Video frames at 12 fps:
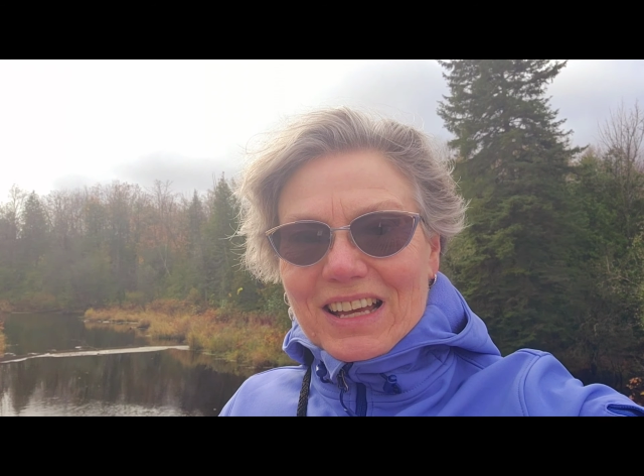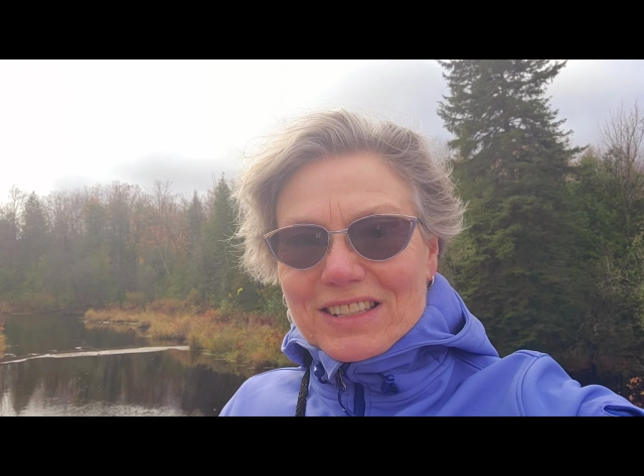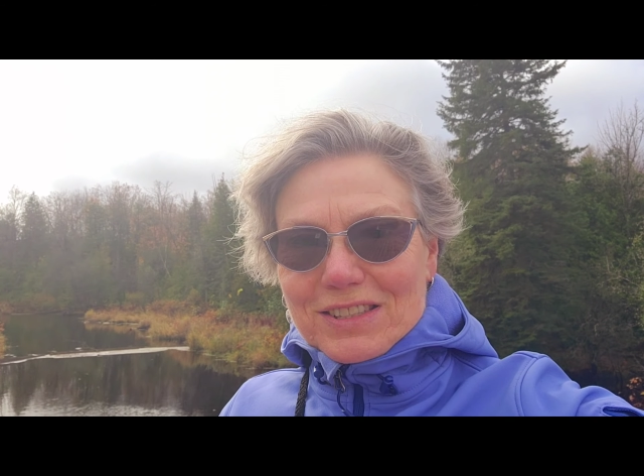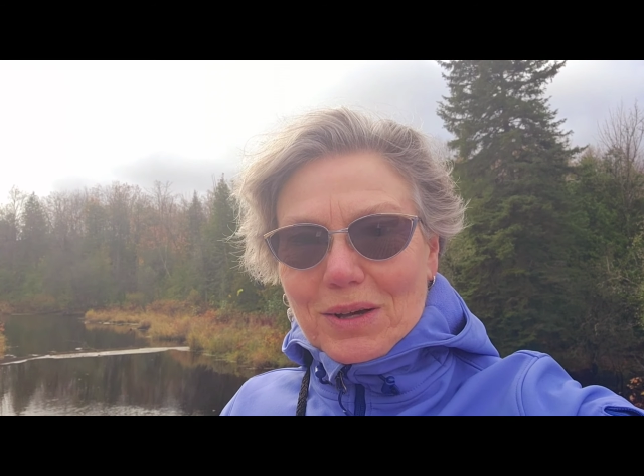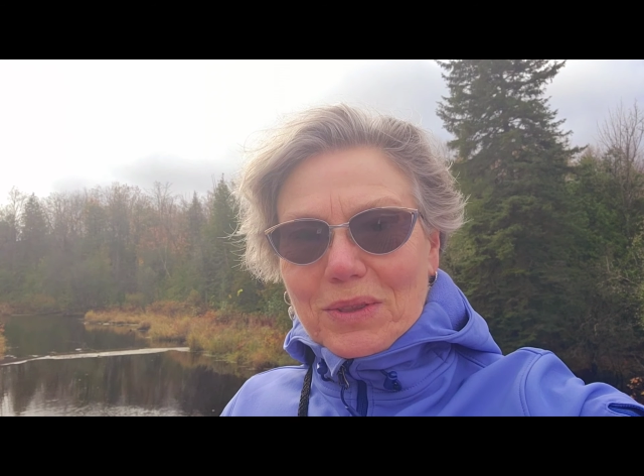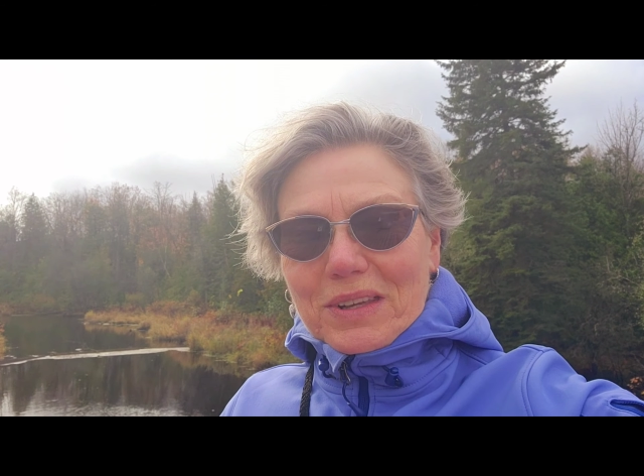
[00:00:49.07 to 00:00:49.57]

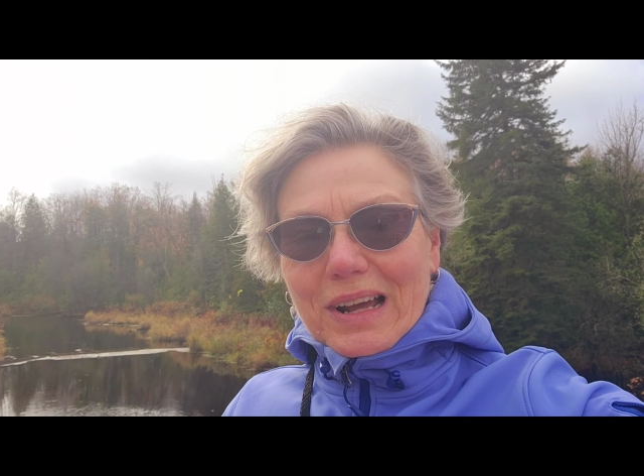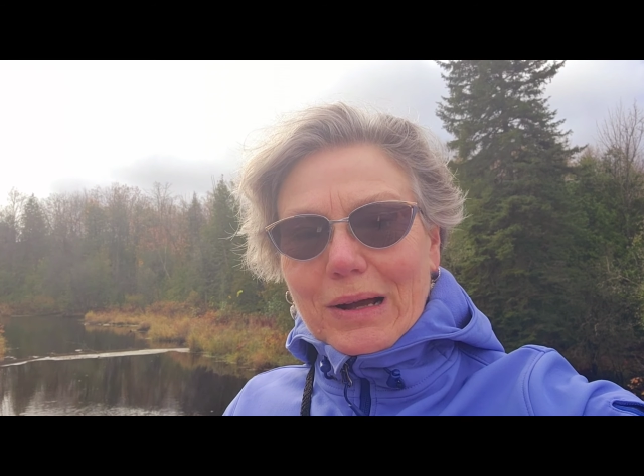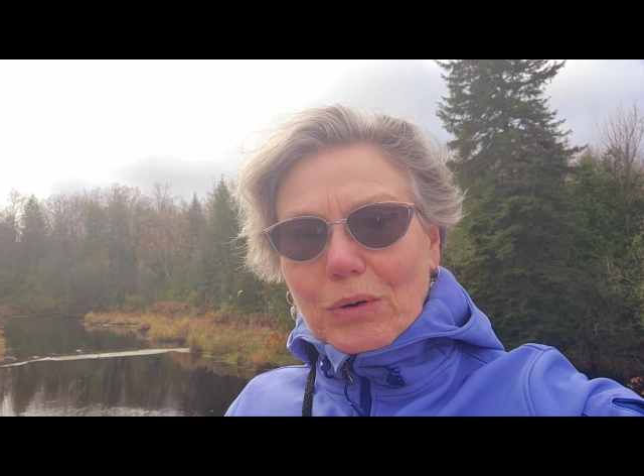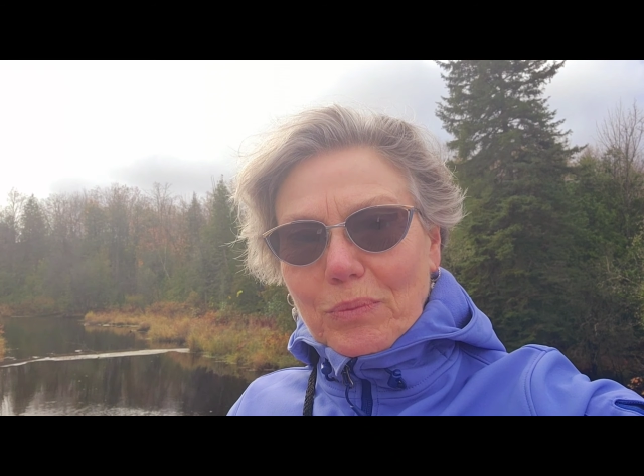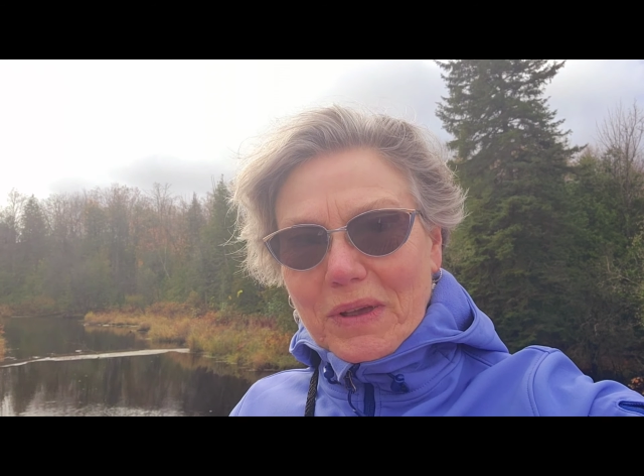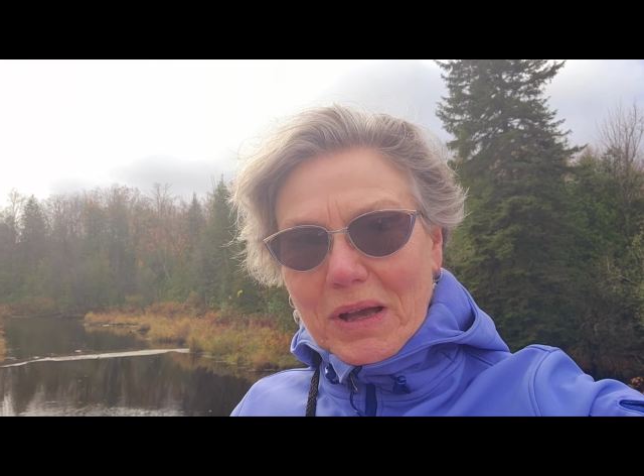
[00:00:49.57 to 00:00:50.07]
so that
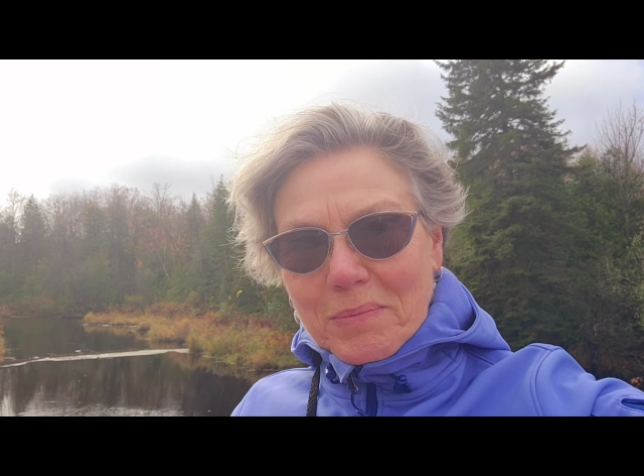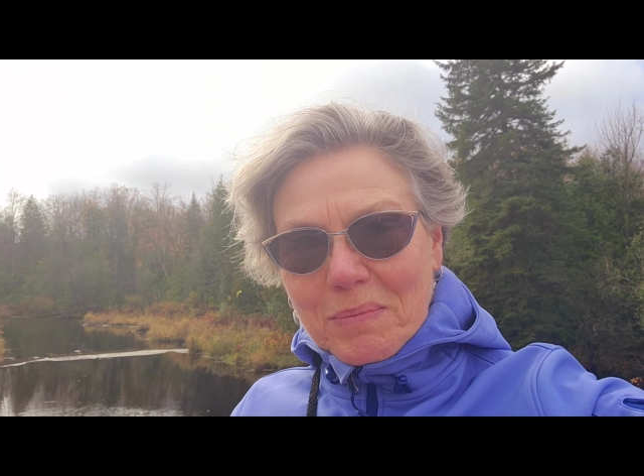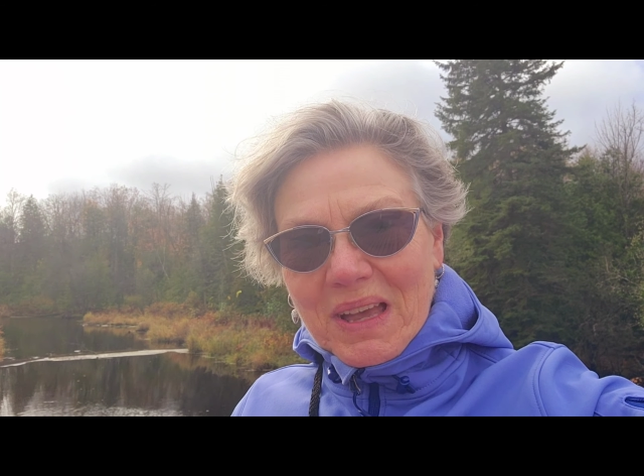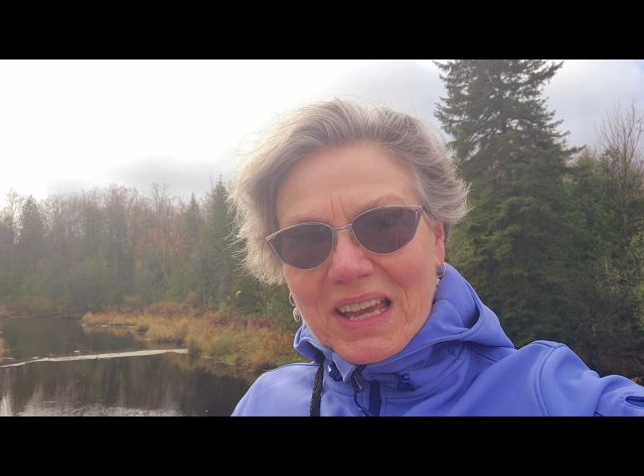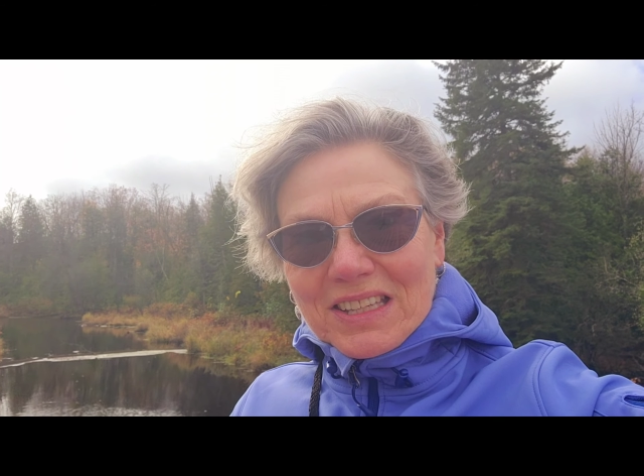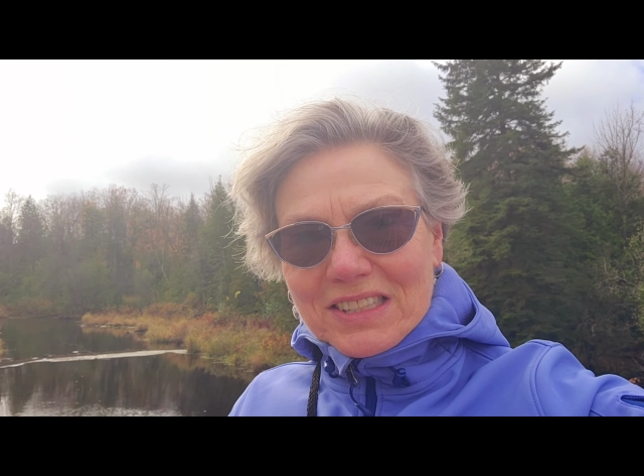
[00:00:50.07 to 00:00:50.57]
I will be
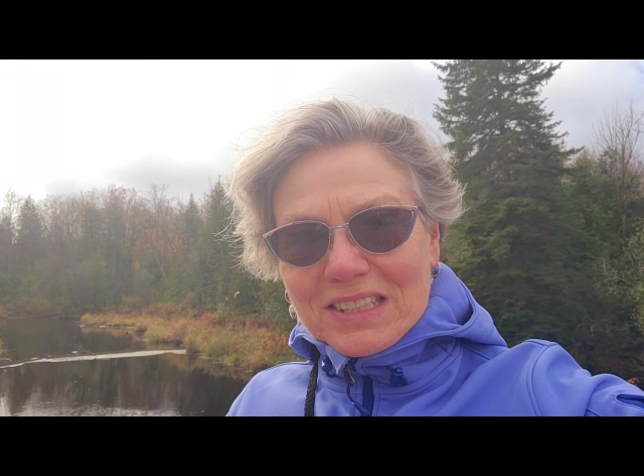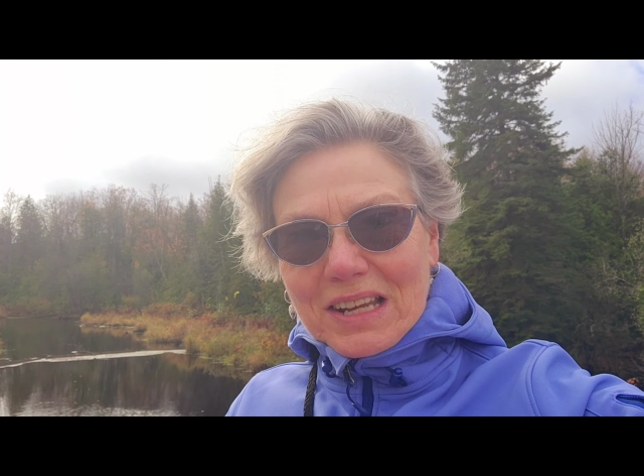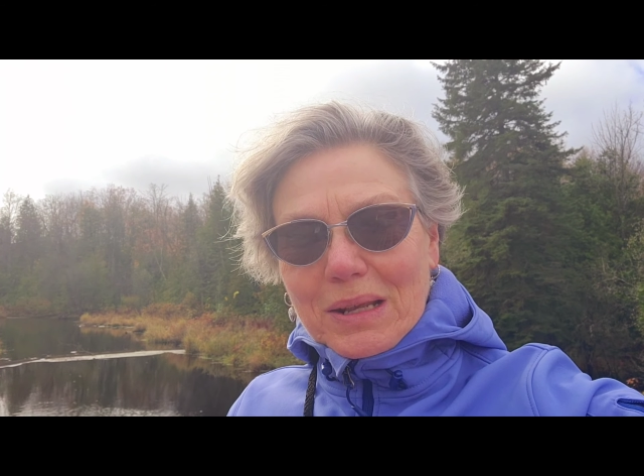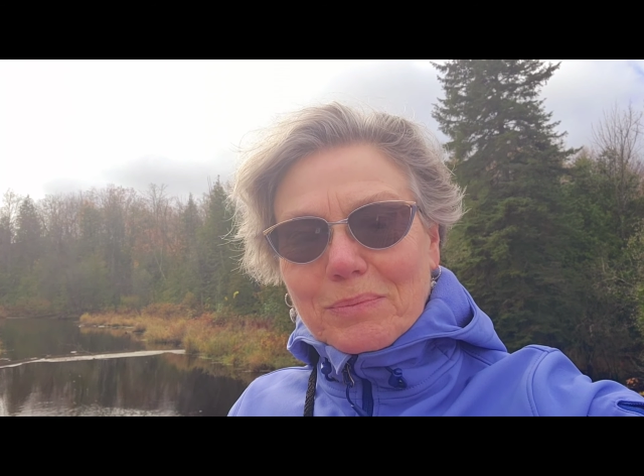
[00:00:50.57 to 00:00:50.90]
amazed